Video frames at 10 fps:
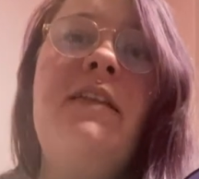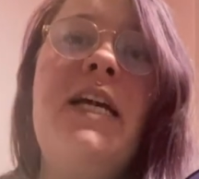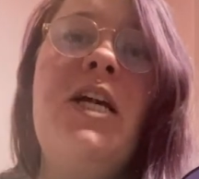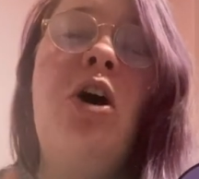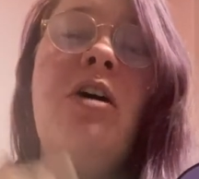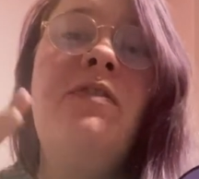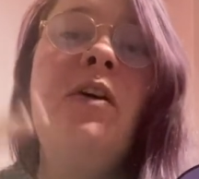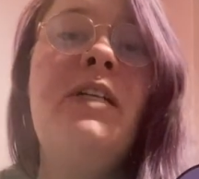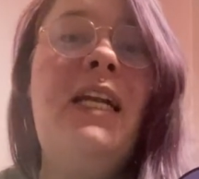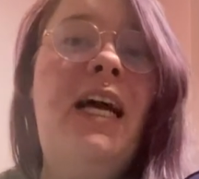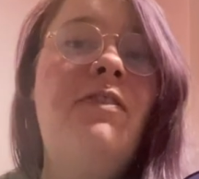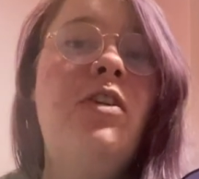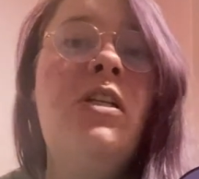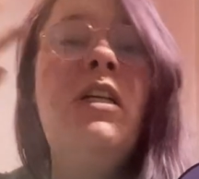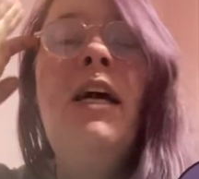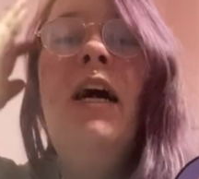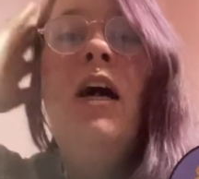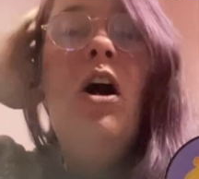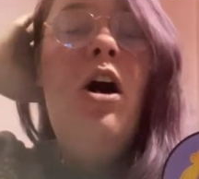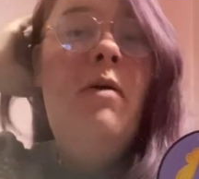the iPhone 11,
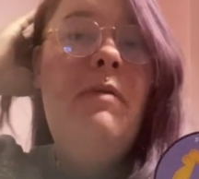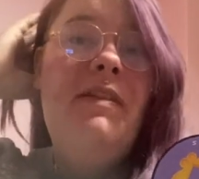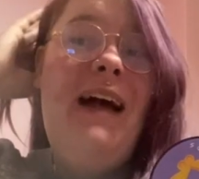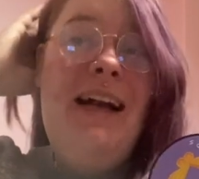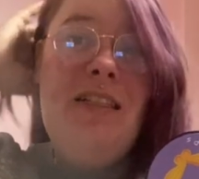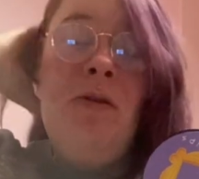that is